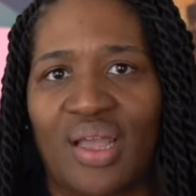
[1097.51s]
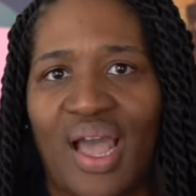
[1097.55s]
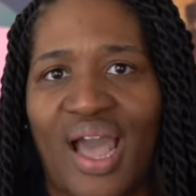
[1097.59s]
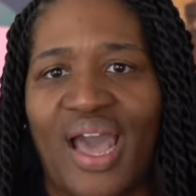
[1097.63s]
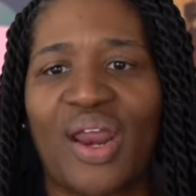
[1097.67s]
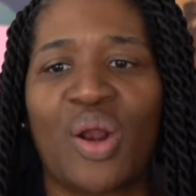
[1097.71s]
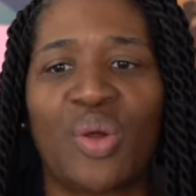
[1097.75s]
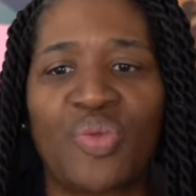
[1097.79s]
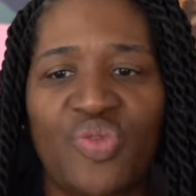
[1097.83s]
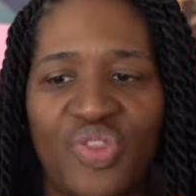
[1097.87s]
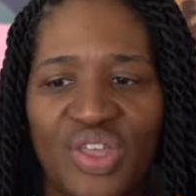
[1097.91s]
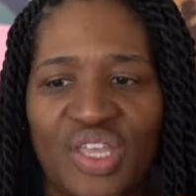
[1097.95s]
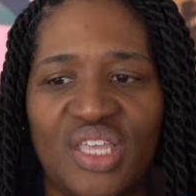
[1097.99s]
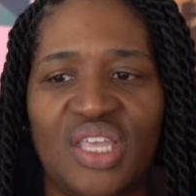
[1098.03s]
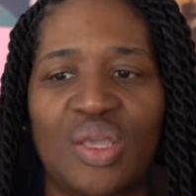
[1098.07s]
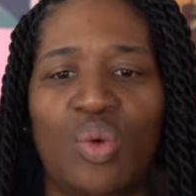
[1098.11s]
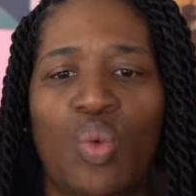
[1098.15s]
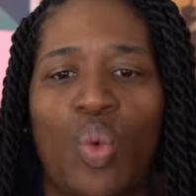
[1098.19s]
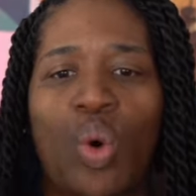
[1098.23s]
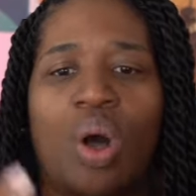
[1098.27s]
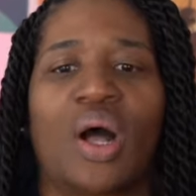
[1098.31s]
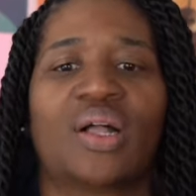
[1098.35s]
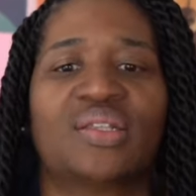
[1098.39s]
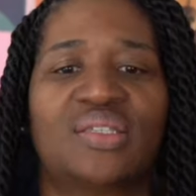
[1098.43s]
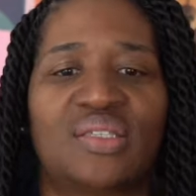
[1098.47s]
I don't think he
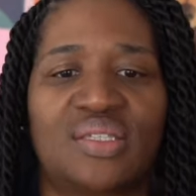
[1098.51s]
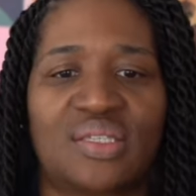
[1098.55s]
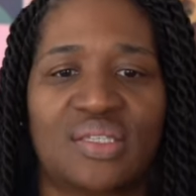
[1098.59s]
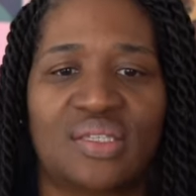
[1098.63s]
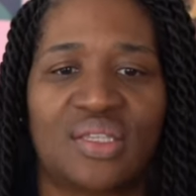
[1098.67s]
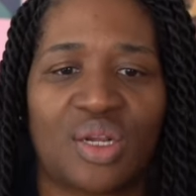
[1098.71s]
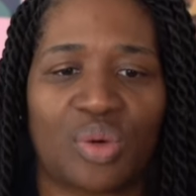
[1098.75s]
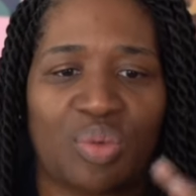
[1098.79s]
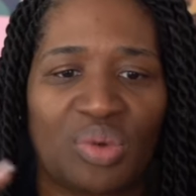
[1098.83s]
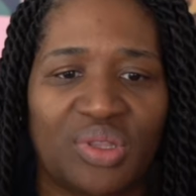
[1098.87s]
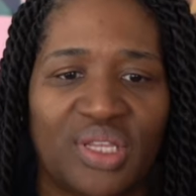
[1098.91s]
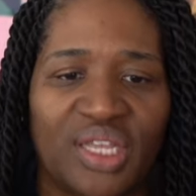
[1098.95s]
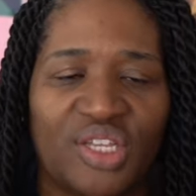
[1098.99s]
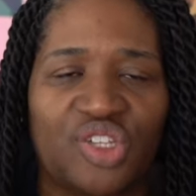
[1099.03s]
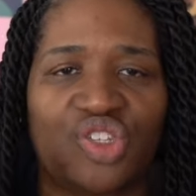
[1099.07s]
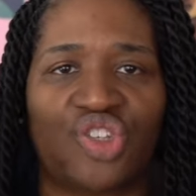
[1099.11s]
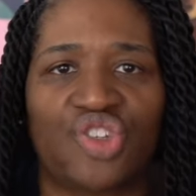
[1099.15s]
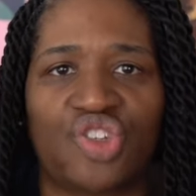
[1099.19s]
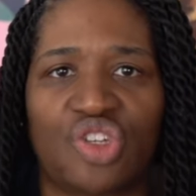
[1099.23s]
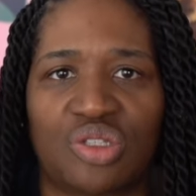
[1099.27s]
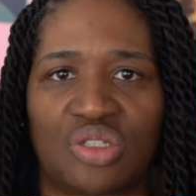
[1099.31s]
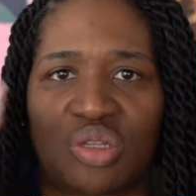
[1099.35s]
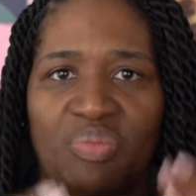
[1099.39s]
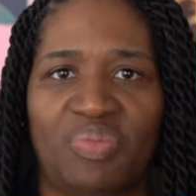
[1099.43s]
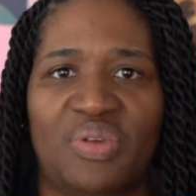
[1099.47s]
wants their
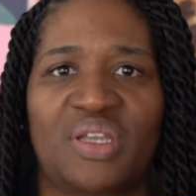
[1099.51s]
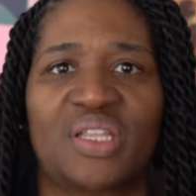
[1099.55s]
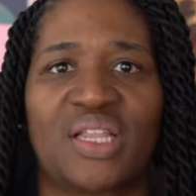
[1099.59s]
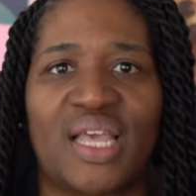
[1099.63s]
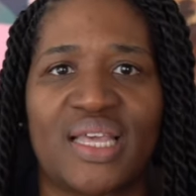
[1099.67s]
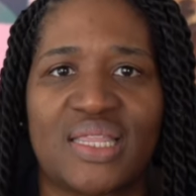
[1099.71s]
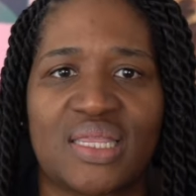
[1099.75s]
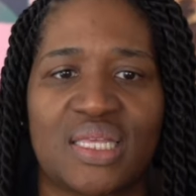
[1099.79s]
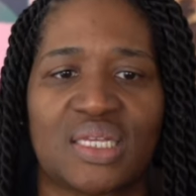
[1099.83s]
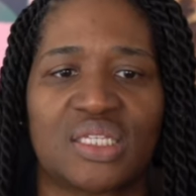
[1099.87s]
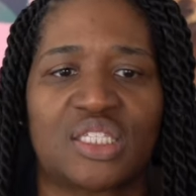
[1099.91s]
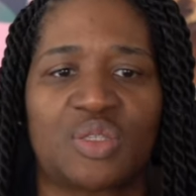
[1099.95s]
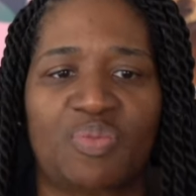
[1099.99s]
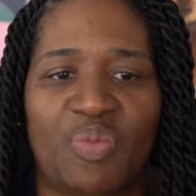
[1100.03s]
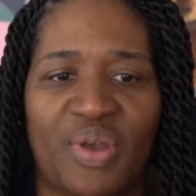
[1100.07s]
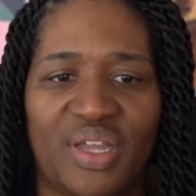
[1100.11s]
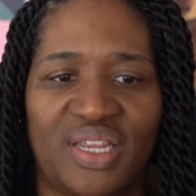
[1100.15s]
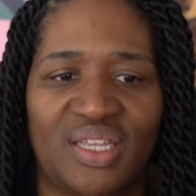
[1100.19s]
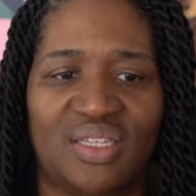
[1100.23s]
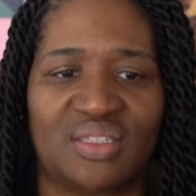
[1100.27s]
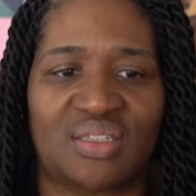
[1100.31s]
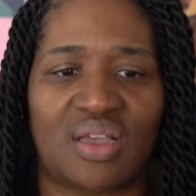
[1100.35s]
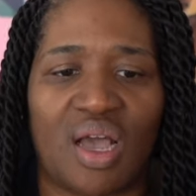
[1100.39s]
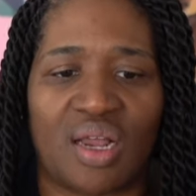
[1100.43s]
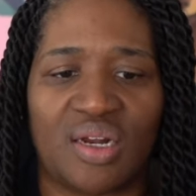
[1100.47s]
relationship to be like this, but
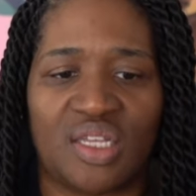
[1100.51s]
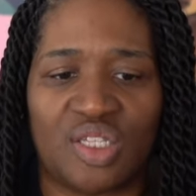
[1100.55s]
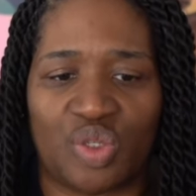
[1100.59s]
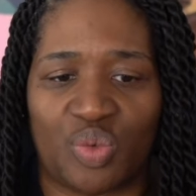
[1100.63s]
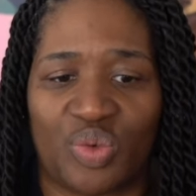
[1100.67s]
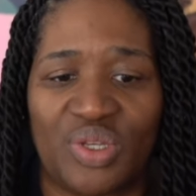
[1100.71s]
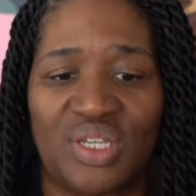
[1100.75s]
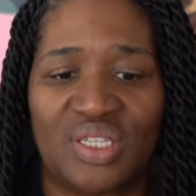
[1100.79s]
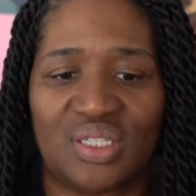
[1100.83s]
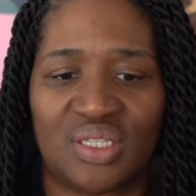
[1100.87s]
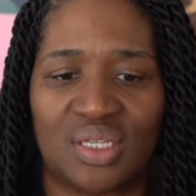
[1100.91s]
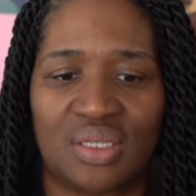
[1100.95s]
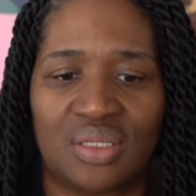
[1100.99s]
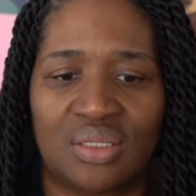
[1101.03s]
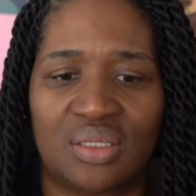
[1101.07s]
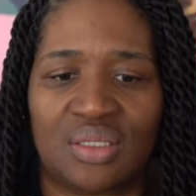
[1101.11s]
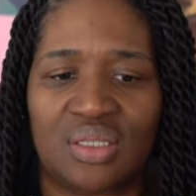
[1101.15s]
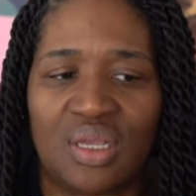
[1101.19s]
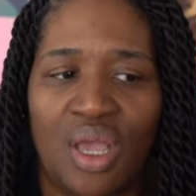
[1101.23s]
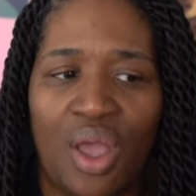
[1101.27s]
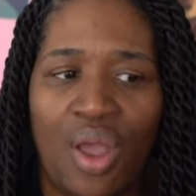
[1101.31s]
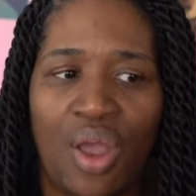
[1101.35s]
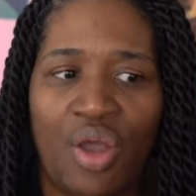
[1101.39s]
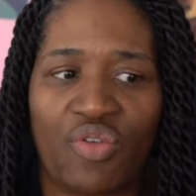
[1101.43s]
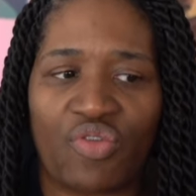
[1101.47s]
he's got his
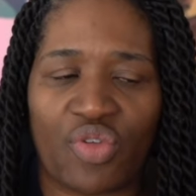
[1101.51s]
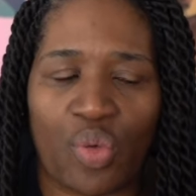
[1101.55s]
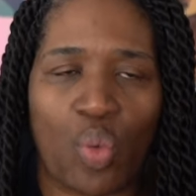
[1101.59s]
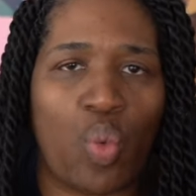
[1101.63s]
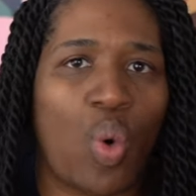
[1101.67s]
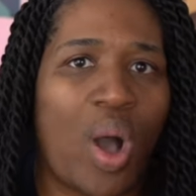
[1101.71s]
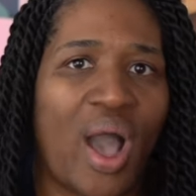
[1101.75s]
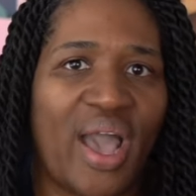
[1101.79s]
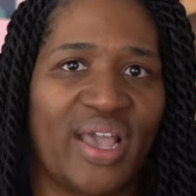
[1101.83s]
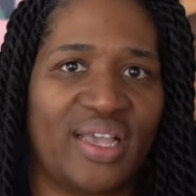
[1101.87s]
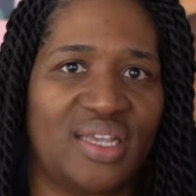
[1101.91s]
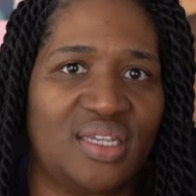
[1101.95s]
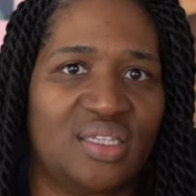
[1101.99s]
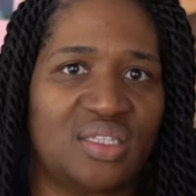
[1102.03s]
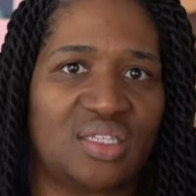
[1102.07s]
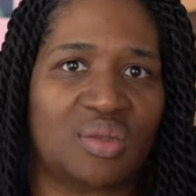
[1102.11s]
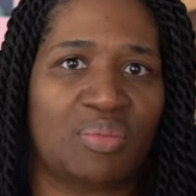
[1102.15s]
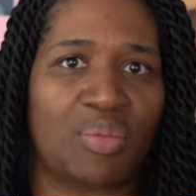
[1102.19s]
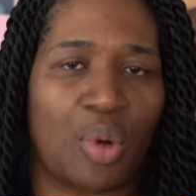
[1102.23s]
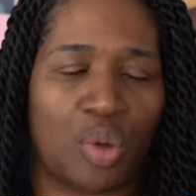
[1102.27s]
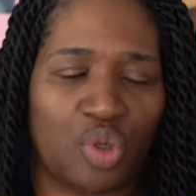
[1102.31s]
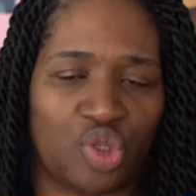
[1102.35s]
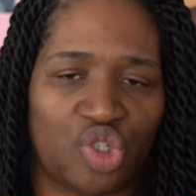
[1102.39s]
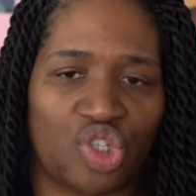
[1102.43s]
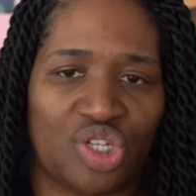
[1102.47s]
reasons for why he's
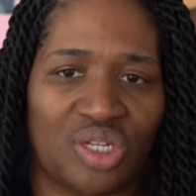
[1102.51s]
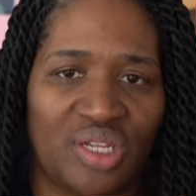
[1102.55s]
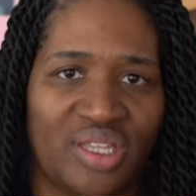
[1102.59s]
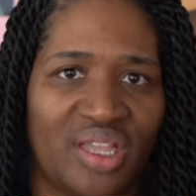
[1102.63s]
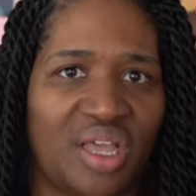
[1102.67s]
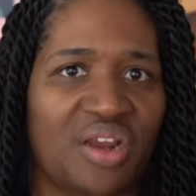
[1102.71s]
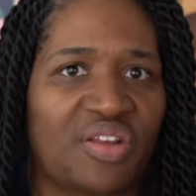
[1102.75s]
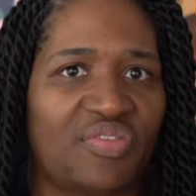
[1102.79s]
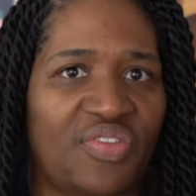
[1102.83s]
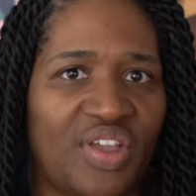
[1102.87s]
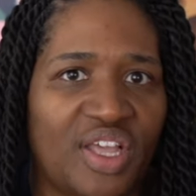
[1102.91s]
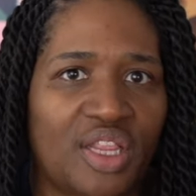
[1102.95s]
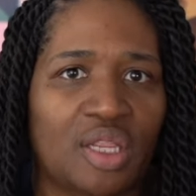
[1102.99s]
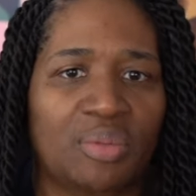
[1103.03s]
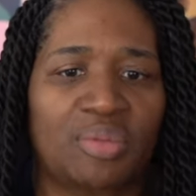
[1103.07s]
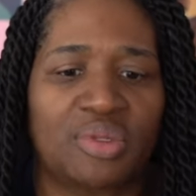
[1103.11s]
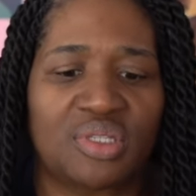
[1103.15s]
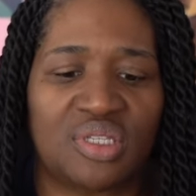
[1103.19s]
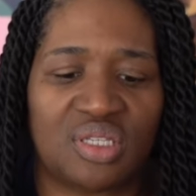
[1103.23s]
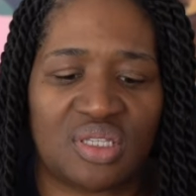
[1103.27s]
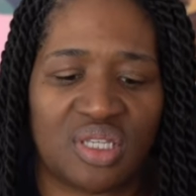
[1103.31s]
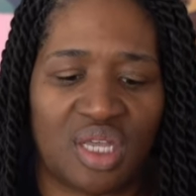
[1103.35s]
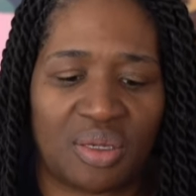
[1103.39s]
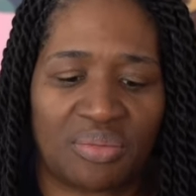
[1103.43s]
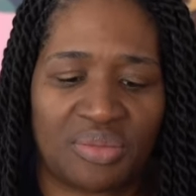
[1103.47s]
emotionally unavailable
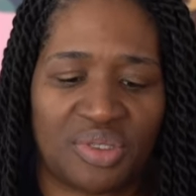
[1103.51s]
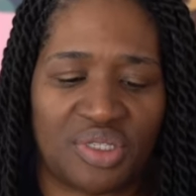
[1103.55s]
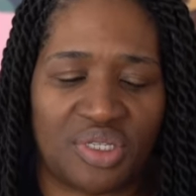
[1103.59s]
to them.